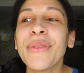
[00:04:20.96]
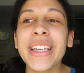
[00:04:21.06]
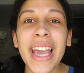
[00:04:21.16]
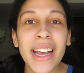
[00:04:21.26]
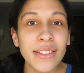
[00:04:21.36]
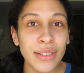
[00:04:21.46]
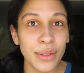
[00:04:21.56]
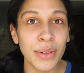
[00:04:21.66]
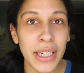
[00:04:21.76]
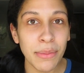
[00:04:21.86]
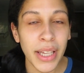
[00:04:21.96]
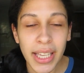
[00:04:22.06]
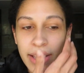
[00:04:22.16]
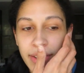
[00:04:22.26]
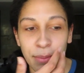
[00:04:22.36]
We can't scream, like
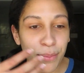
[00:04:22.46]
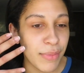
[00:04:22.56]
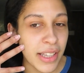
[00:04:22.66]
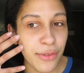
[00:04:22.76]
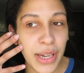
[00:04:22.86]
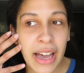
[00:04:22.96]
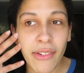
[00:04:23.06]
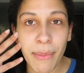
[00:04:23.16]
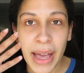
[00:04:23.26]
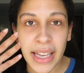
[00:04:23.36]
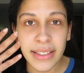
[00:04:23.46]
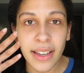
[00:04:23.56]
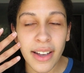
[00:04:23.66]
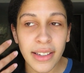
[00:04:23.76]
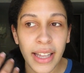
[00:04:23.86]
even if we have a mask
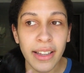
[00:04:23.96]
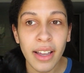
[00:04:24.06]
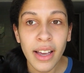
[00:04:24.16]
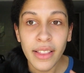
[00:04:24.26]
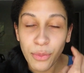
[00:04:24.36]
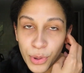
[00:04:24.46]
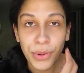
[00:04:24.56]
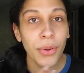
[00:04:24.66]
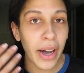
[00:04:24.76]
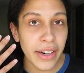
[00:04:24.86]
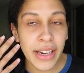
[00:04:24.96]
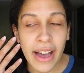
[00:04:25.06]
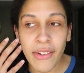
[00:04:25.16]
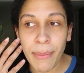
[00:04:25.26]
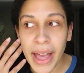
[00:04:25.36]
on, like we're required to
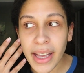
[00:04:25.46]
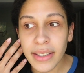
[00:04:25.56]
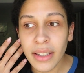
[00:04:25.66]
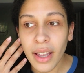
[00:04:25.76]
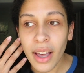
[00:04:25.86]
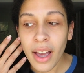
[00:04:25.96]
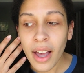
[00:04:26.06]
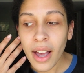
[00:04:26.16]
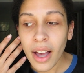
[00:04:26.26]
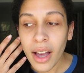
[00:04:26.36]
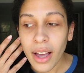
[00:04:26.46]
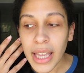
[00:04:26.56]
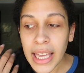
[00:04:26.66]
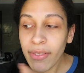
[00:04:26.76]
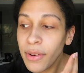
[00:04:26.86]
have a mask.
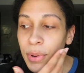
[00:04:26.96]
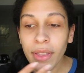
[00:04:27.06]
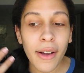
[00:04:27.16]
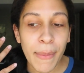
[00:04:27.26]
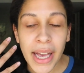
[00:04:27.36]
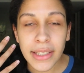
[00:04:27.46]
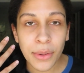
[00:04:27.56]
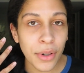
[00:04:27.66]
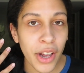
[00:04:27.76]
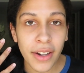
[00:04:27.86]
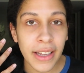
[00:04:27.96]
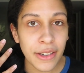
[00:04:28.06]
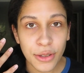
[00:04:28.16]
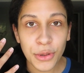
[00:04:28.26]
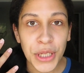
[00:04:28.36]
Even with our mask, we're not
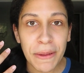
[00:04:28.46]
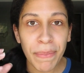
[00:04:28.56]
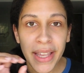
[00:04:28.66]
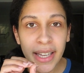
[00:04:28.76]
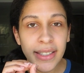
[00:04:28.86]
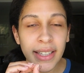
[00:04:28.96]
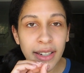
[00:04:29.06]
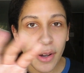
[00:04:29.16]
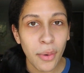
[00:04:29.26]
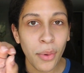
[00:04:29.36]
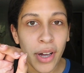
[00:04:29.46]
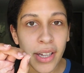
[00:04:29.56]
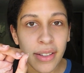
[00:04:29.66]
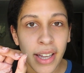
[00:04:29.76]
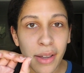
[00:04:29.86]
allowed to scream because they don't
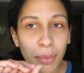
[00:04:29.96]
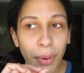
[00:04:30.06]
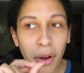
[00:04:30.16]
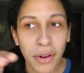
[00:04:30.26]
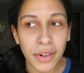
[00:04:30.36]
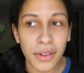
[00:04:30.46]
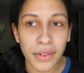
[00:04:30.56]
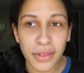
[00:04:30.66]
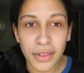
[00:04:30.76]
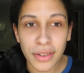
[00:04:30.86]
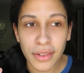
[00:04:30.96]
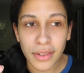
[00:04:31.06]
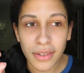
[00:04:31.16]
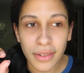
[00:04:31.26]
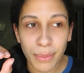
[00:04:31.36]
want like particles
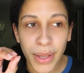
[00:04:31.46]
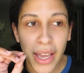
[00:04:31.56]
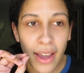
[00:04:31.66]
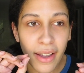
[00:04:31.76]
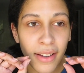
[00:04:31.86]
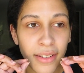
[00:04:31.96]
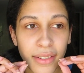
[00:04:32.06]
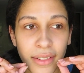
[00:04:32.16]
being